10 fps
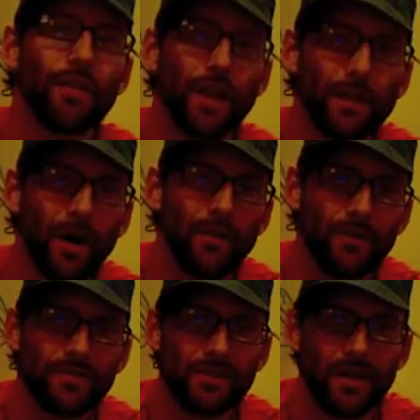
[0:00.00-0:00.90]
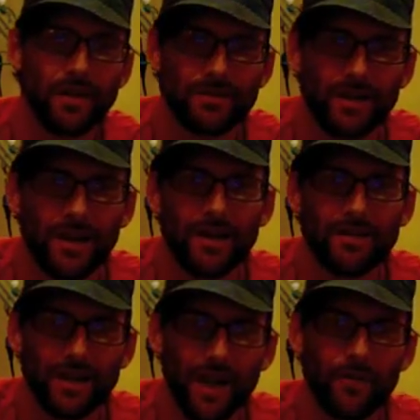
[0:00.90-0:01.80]
Think about those things
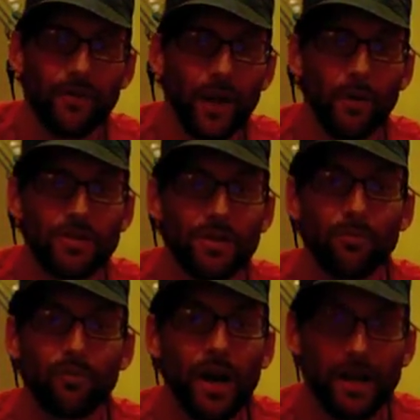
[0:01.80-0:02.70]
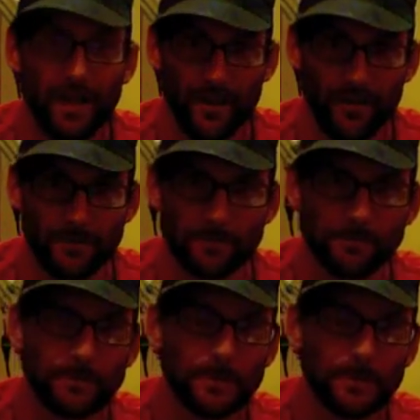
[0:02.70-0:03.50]
together. And then I want you to pray together.